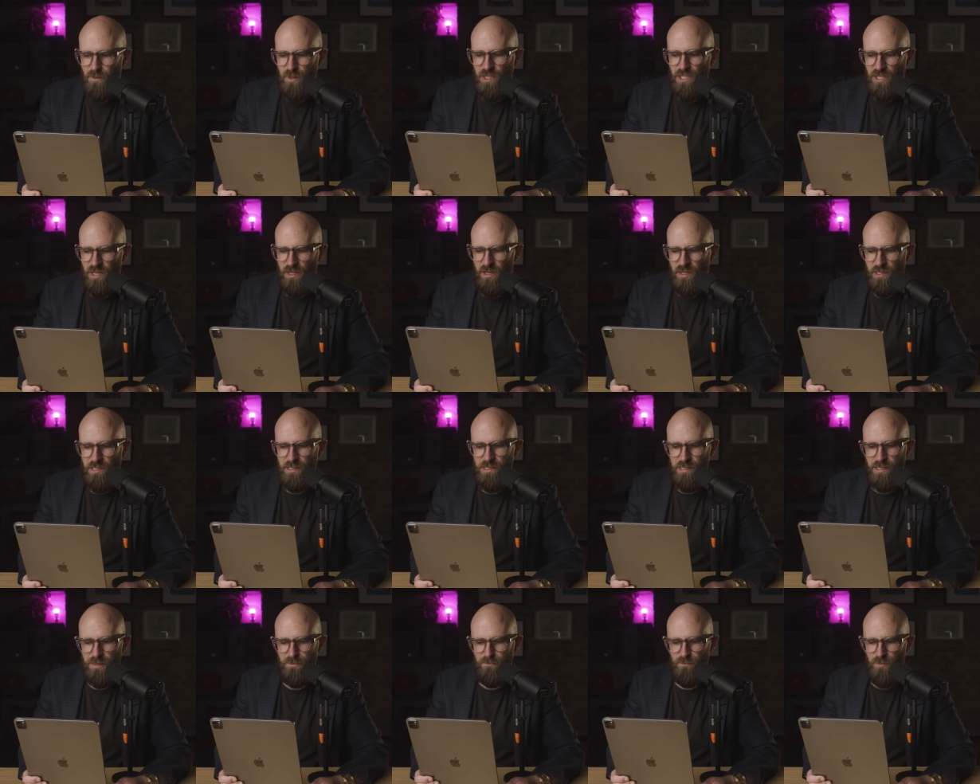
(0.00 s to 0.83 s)
which
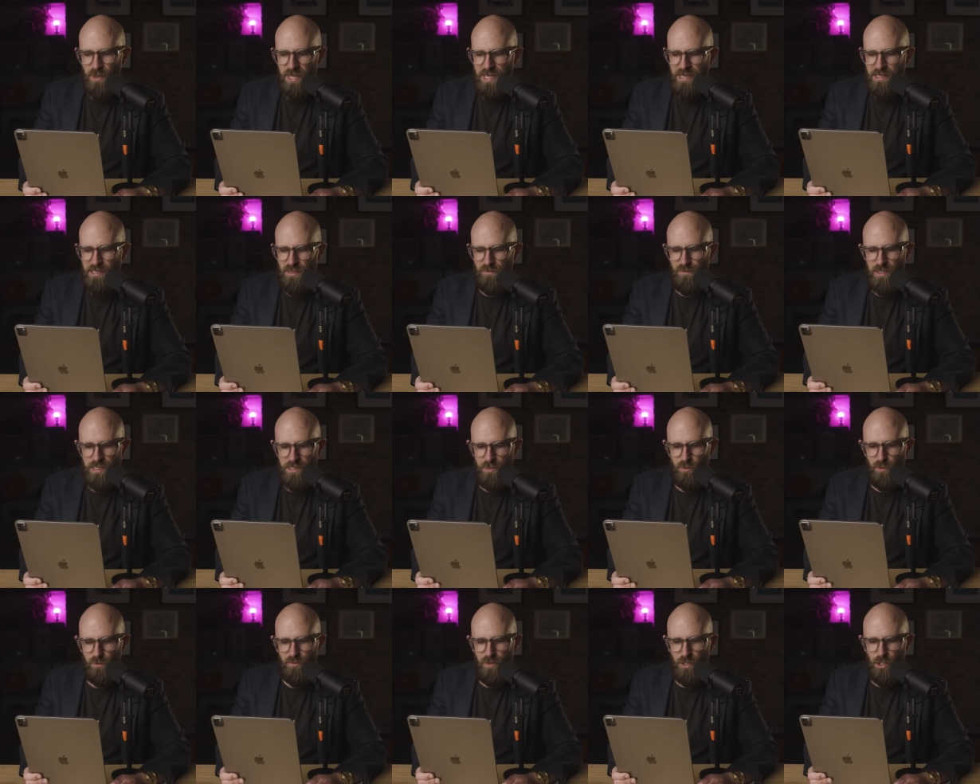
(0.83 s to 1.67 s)
harnesses base
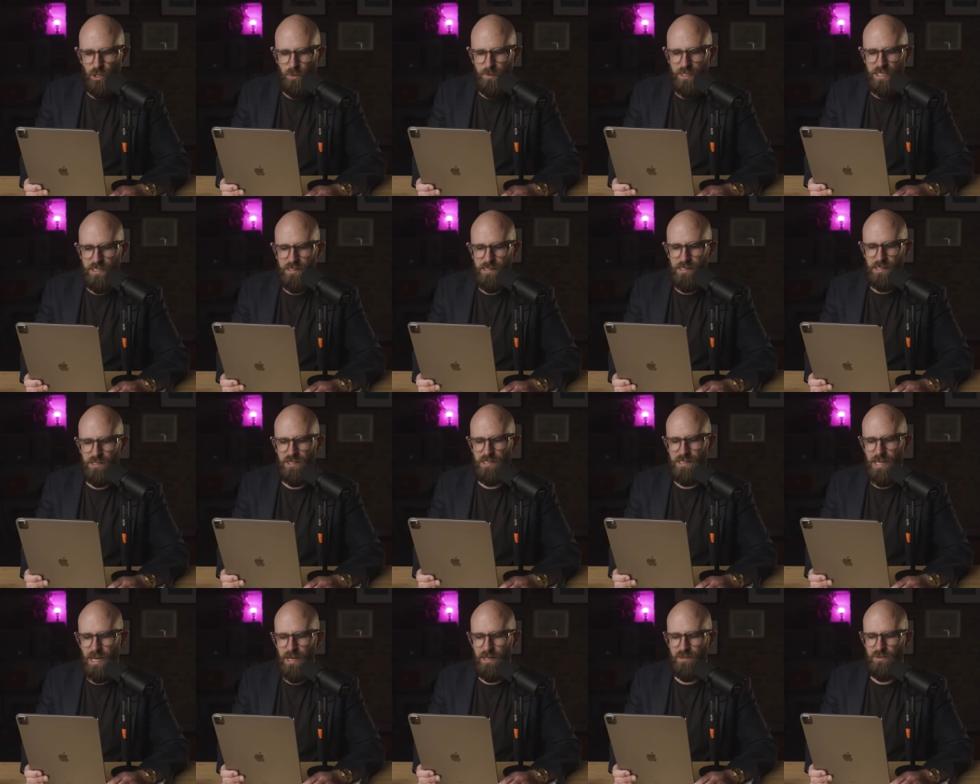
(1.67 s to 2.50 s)
physical phenomena such
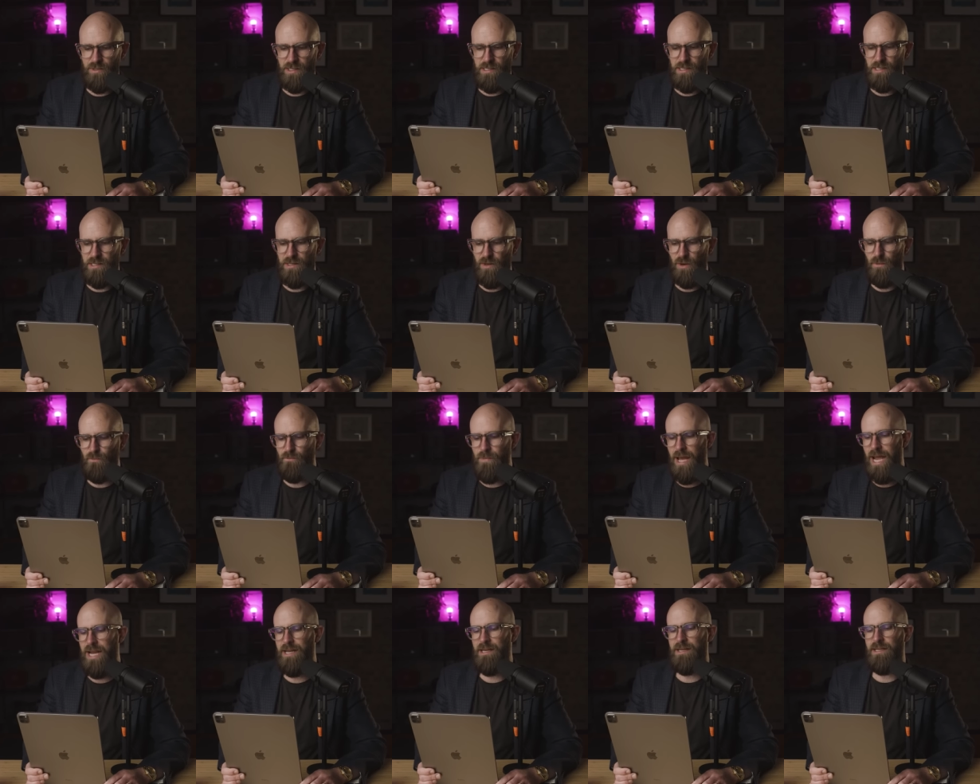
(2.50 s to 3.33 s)
as electricity or
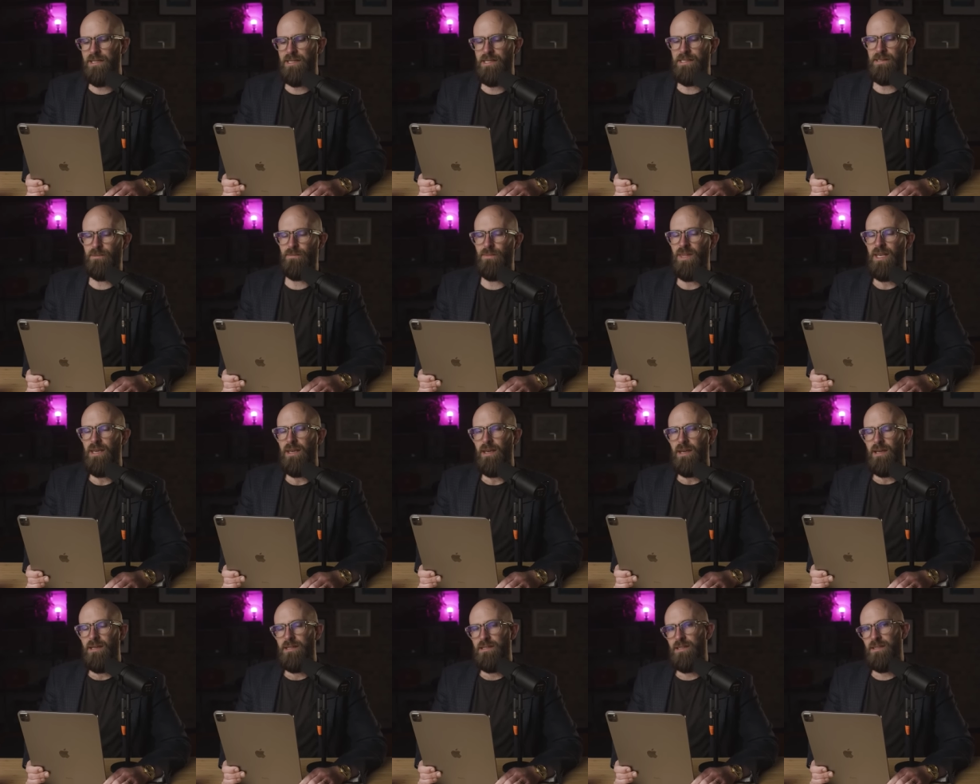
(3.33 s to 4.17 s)
magnetism
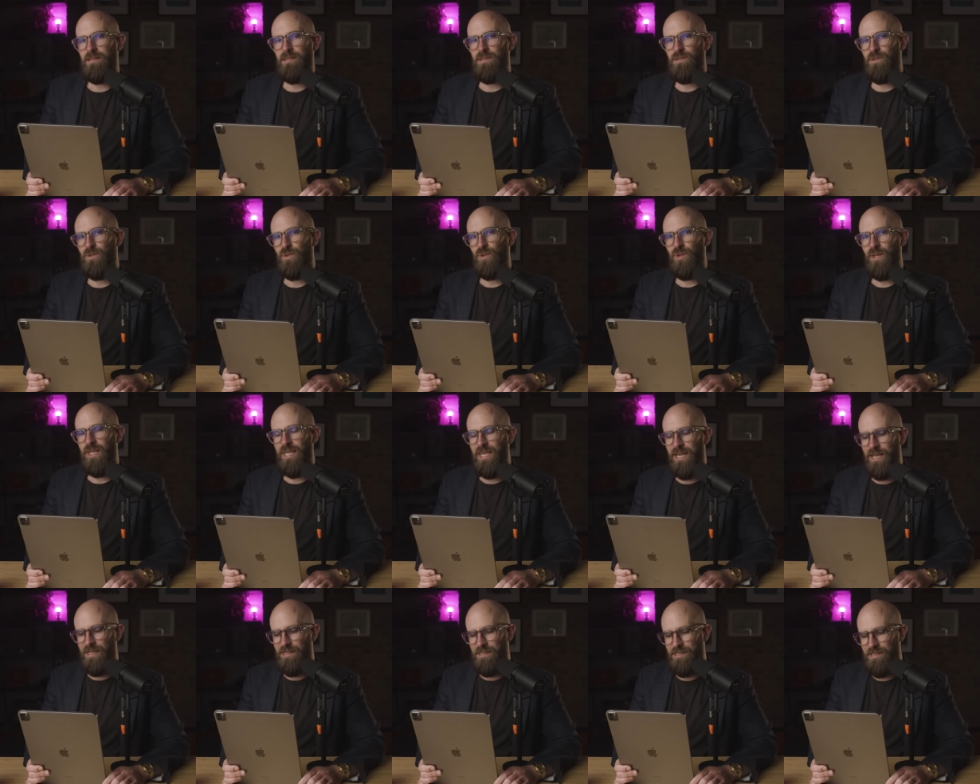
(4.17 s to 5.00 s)
to destroy
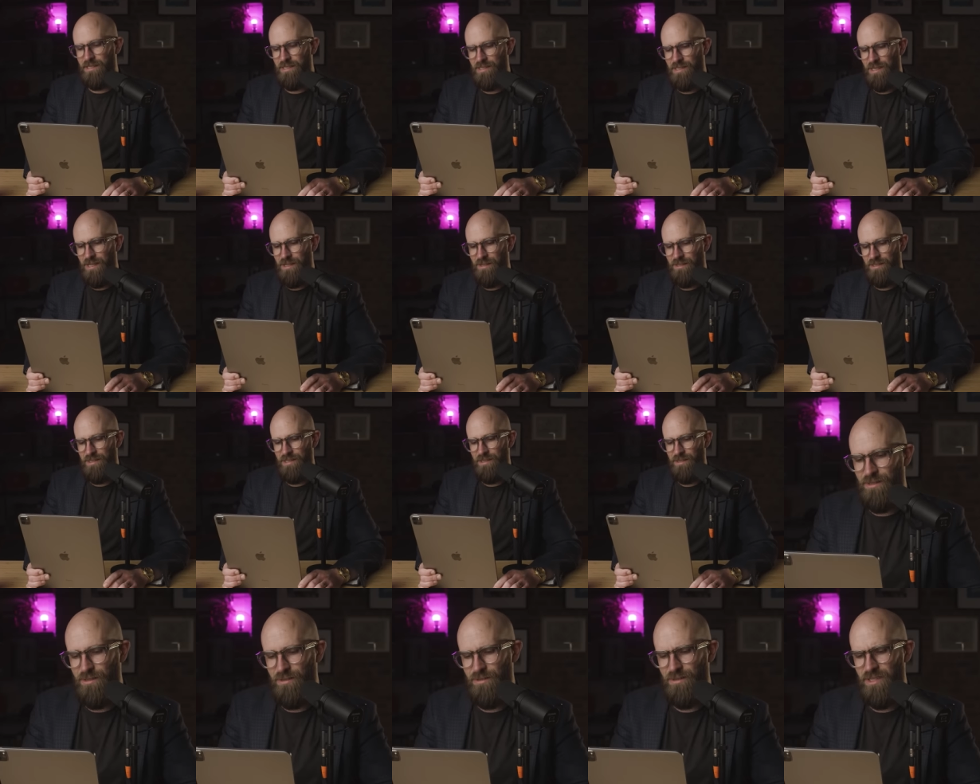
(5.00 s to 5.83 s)
cancer cells.
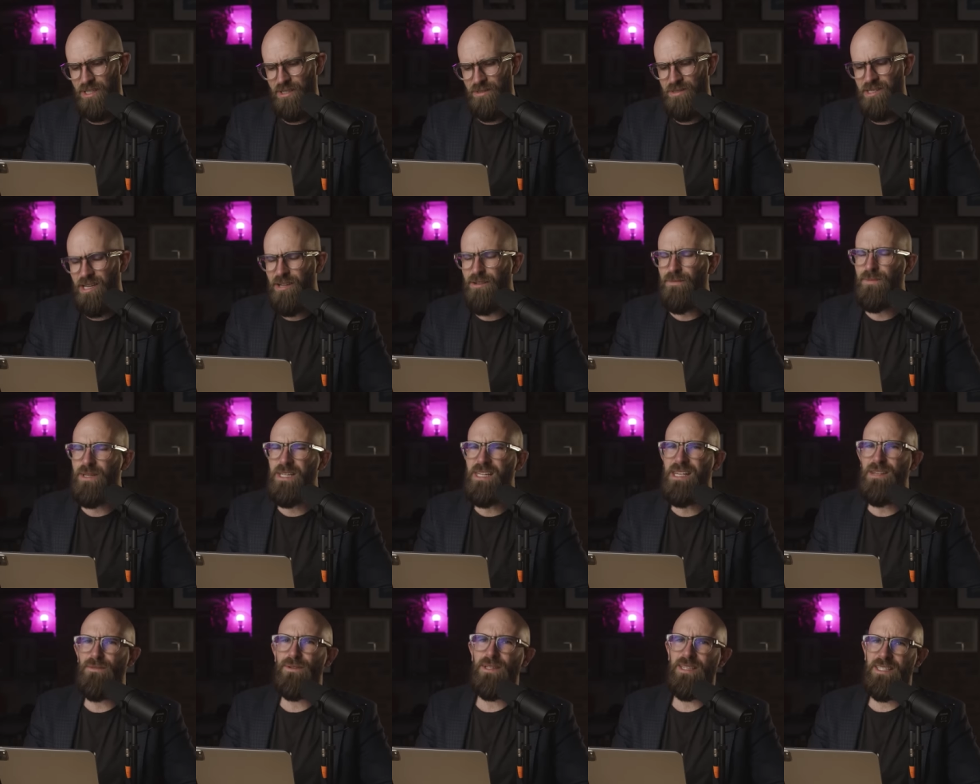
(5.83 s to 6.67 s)
Oh no, don't
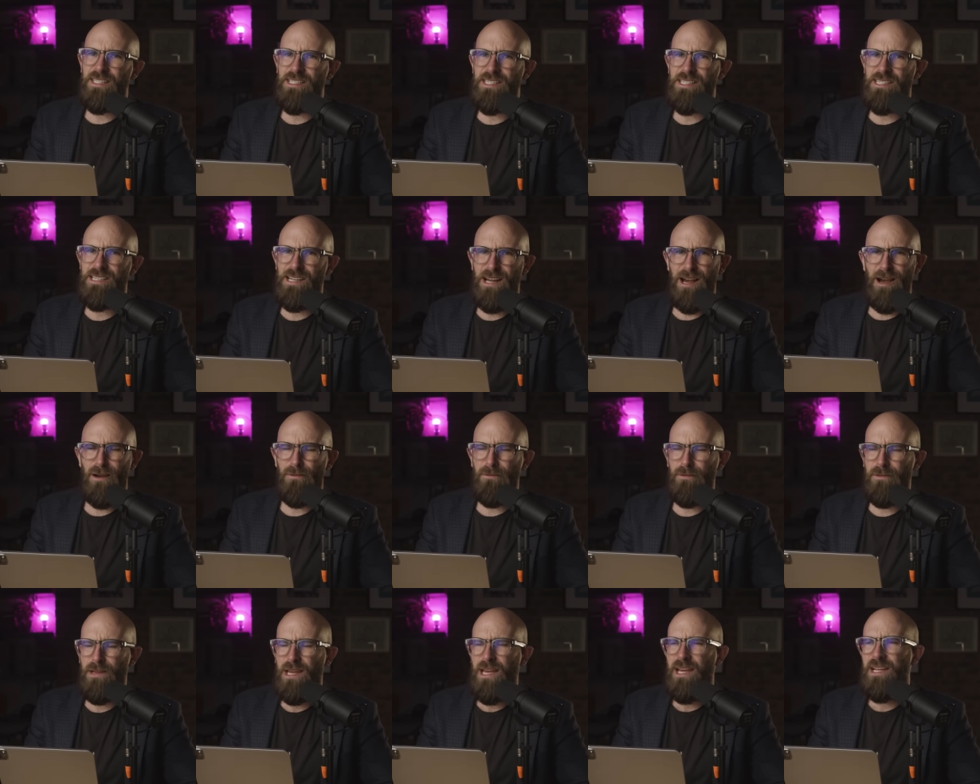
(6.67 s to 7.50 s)
believe in this
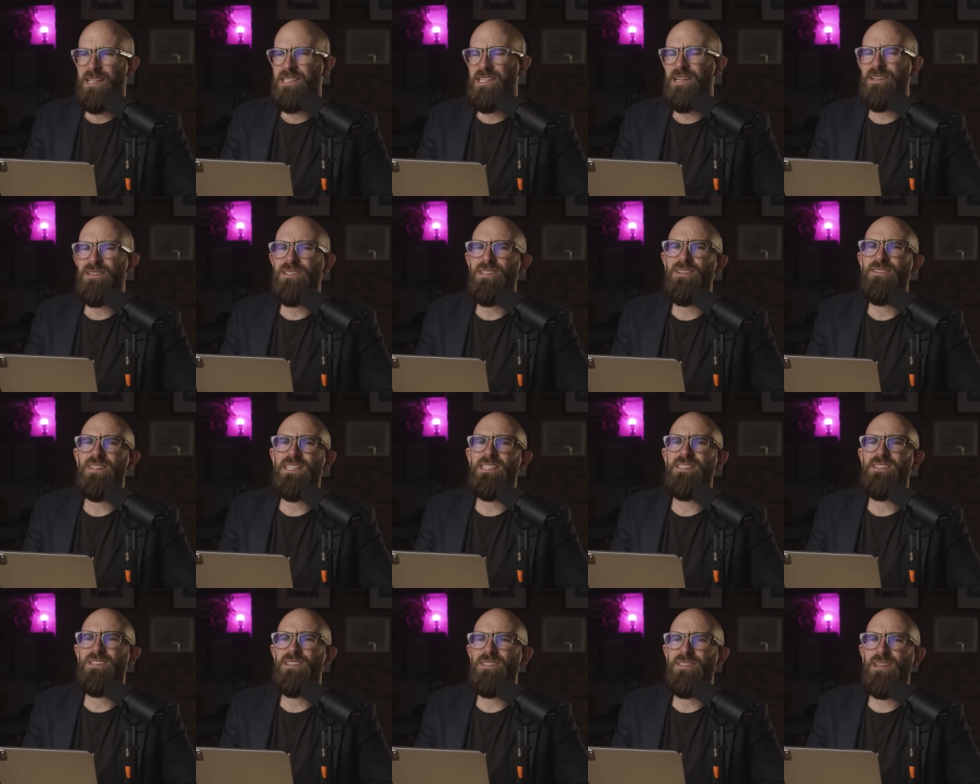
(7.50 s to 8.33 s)
stuff. Don't do
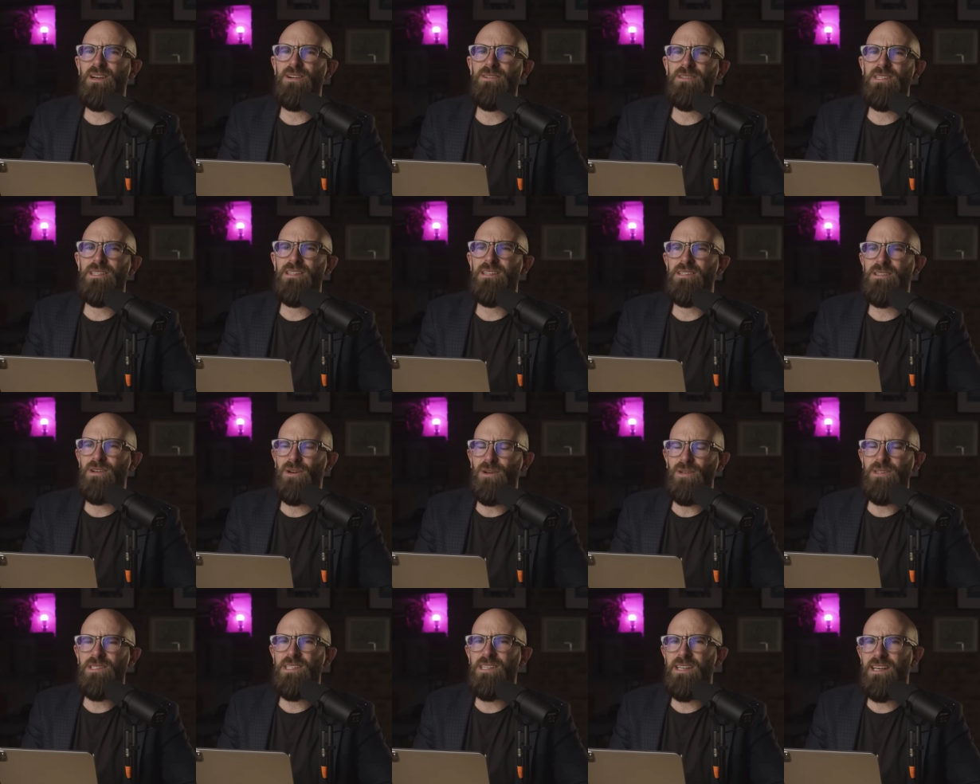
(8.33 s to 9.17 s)
this. Just go to the
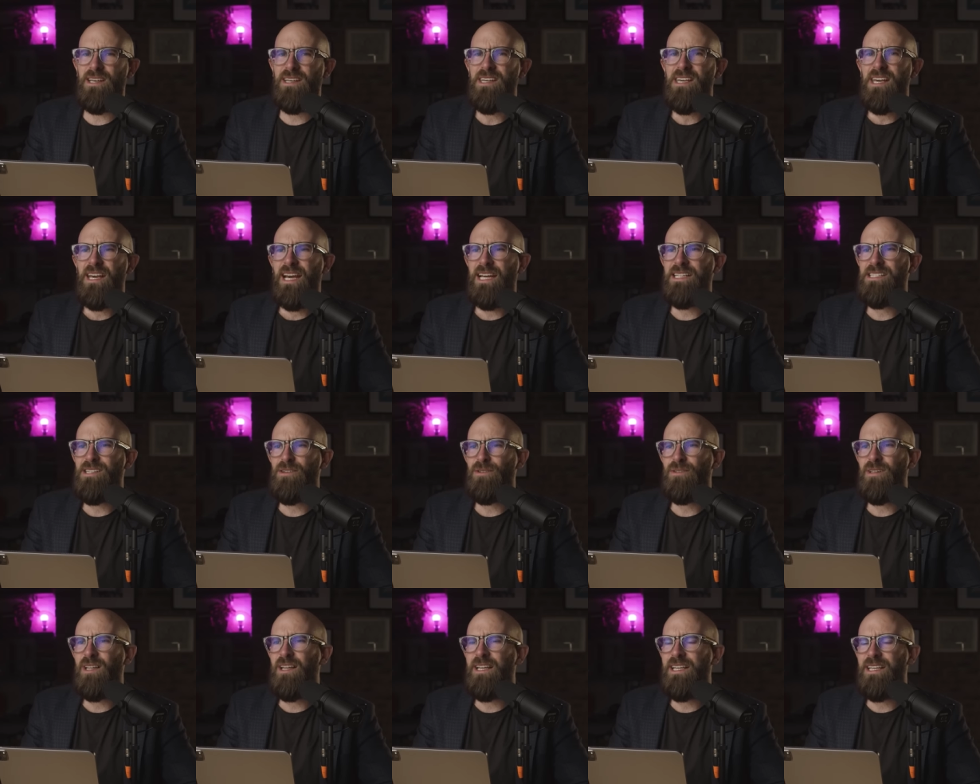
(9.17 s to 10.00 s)
doctor
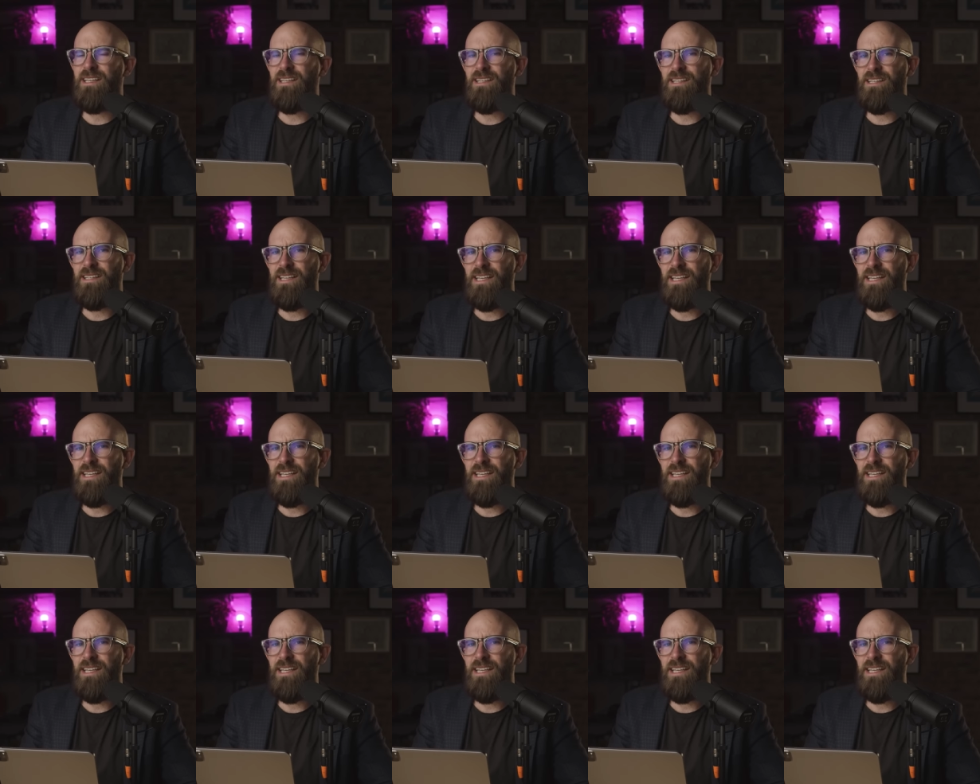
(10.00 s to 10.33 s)
until, like,